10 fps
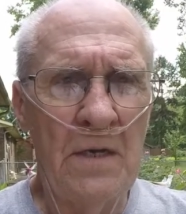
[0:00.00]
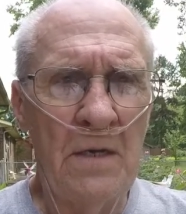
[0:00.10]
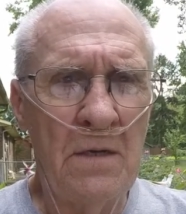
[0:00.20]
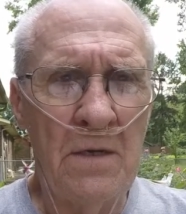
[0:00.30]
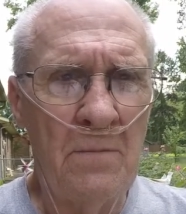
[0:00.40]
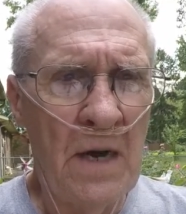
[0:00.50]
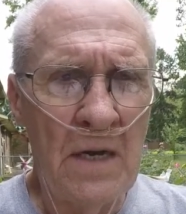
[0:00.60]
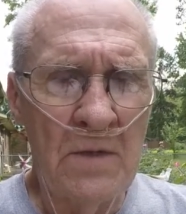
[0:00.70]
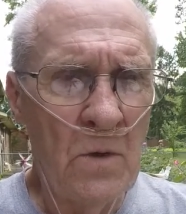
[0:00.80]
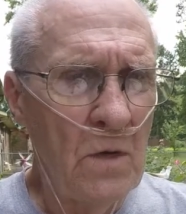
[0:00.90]
Yeah, you might
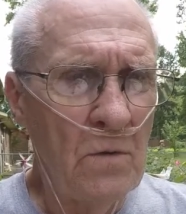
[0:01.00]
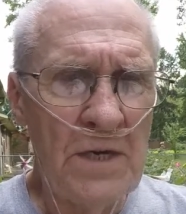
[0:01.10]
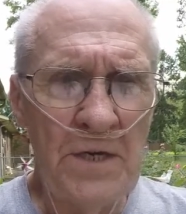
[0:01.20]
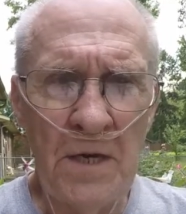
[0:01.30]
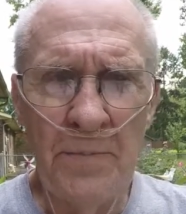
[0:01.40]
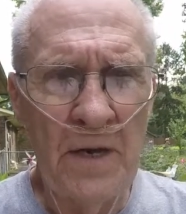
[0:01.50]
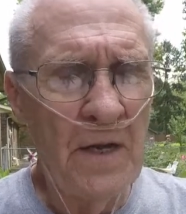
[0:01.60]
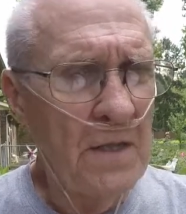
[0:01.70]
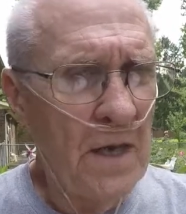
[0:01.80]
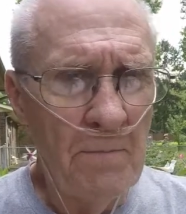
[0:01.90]
as well reach up and
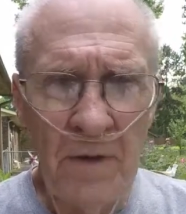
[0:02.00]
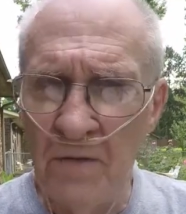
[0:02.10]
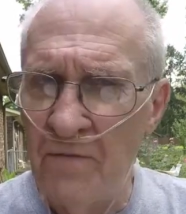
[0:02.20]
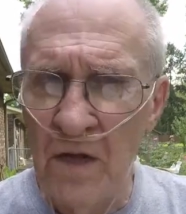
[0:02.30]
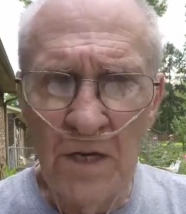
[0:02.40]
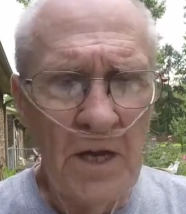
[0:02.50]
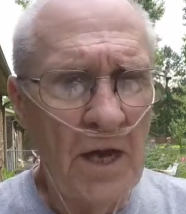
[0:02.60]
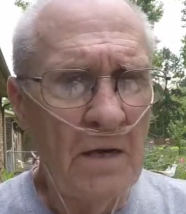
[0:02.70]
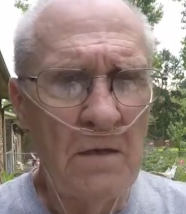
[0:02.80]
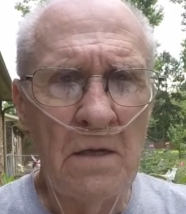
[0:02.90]
hit that big flush
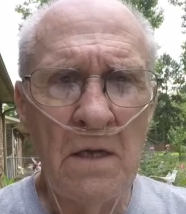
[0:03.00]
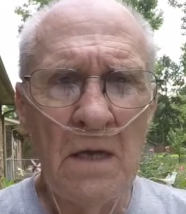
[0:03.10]
handle